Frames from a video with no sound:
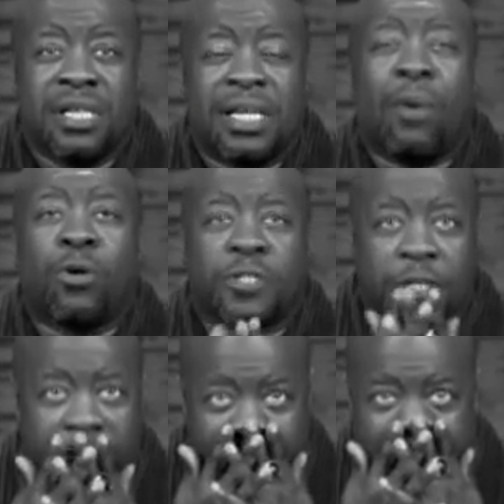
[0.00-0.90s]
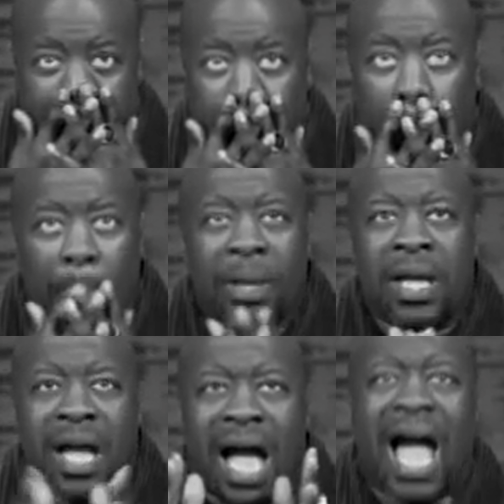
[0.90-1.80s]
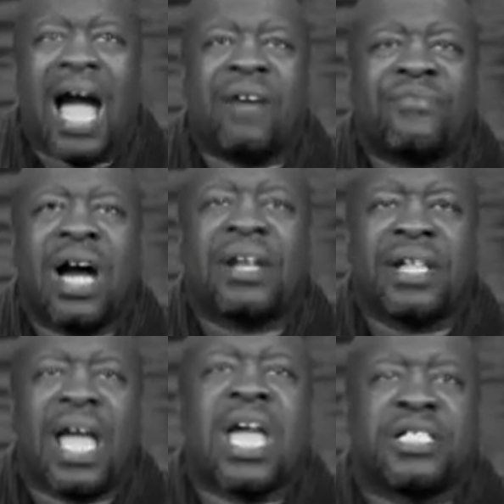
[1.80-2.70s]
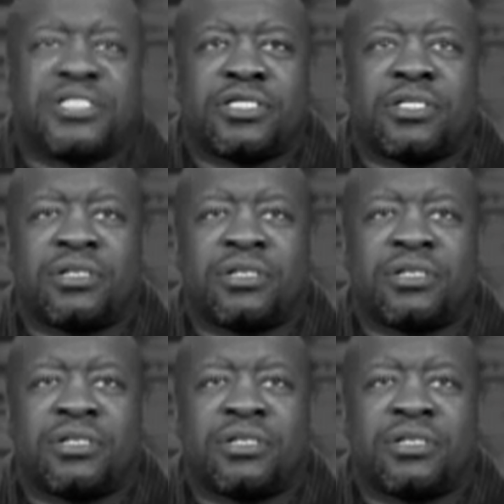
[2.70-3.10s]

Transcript: And I want you to say this with me I've got an answer